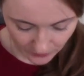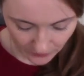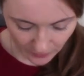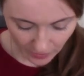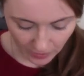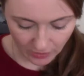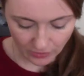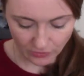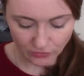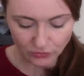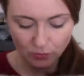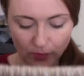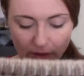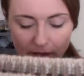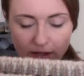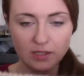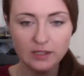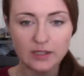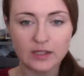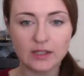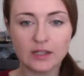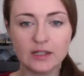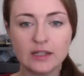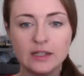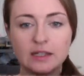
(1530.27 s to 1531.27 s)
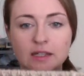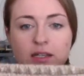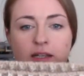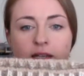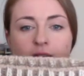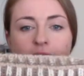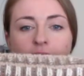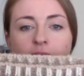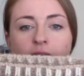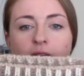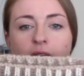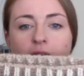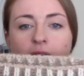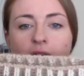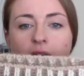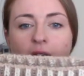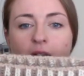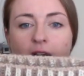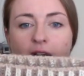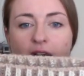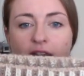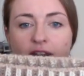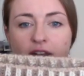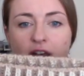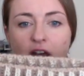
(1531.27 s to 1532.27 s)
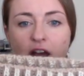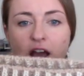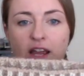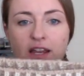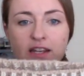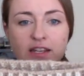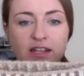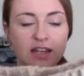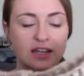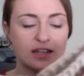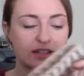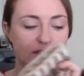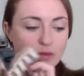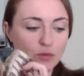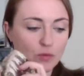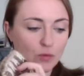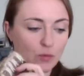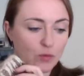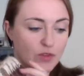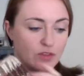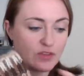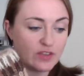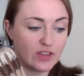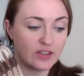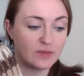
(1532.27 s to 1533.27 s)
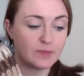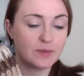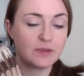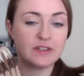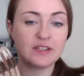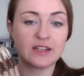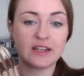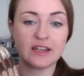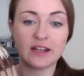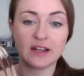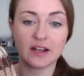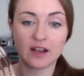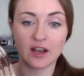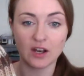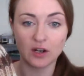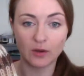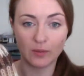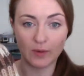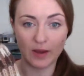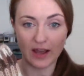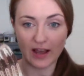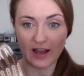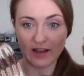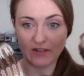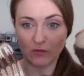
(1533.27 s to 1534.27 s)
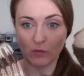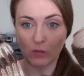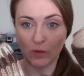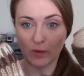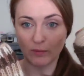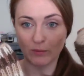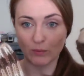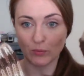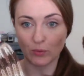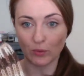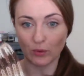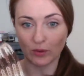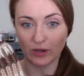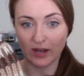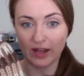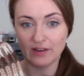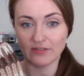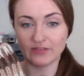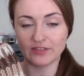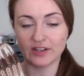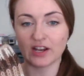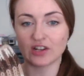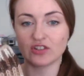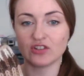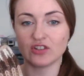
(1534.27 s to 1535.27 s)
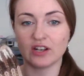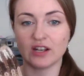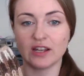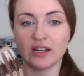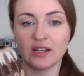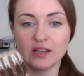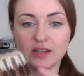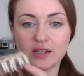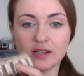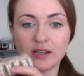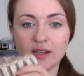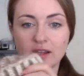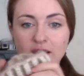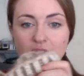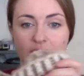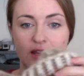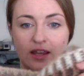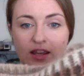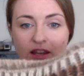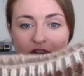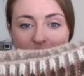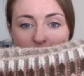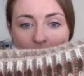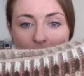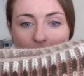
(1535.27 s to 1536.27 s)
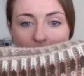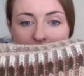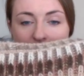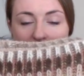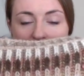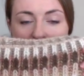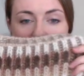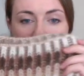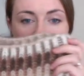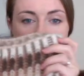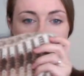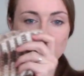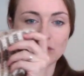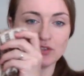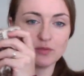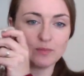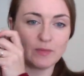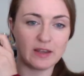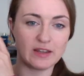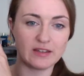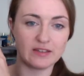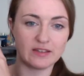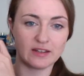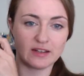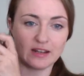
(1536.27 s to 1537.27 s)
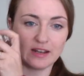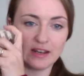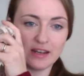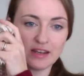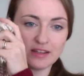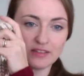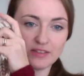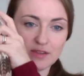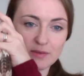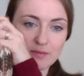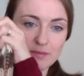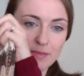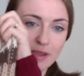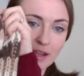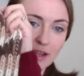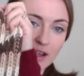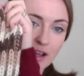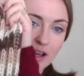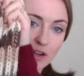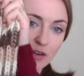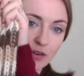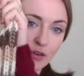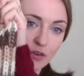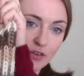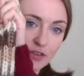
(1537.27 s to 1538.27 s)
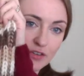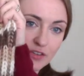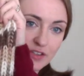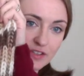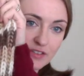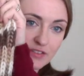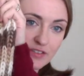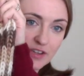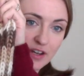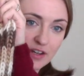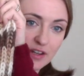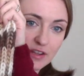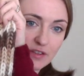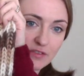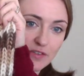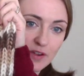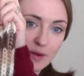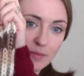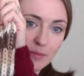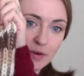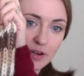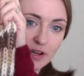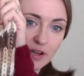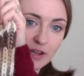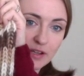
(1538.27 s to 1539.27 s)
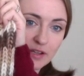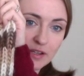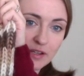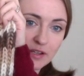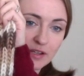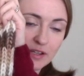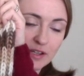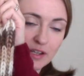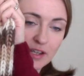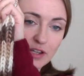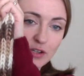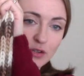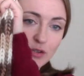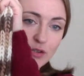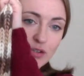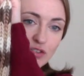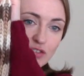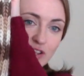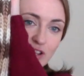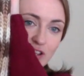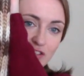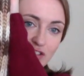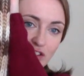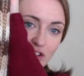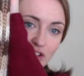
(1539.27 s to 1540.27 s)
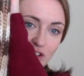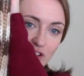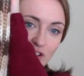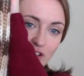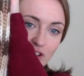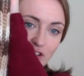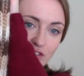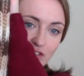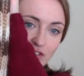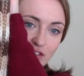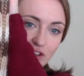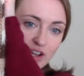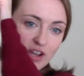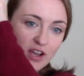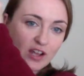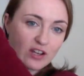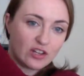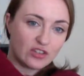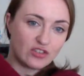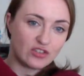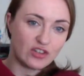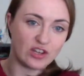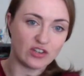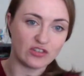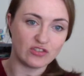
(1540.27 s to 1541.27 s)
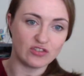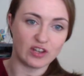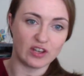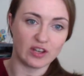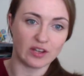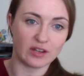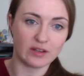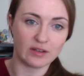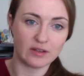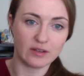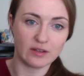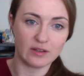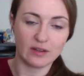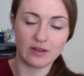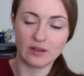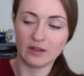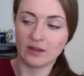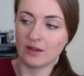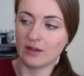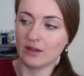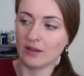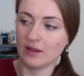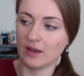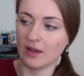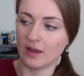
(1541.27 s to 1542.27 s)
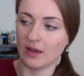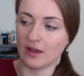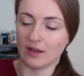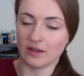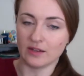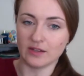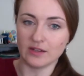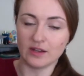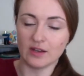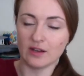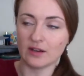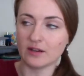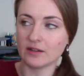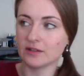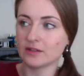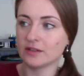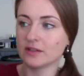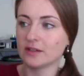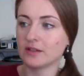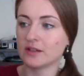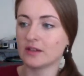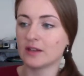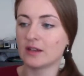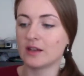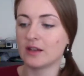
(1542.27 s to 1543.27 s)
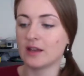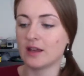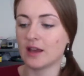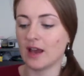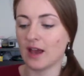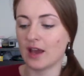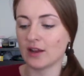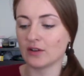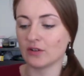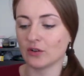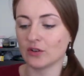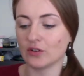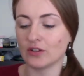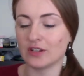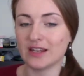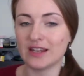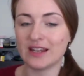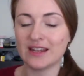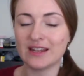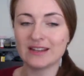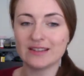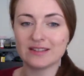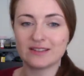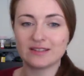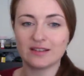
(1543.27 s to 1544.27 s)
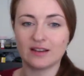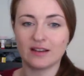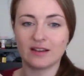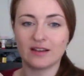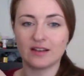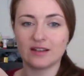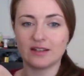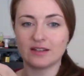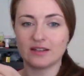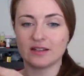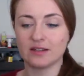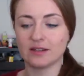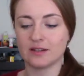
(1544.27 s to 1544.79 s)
as well. And I knit with this particular colourway. I have one ball left actually, is what I use basically is the main colour on this side of the fabric. You can see it's a colour changing yarn, and on the inside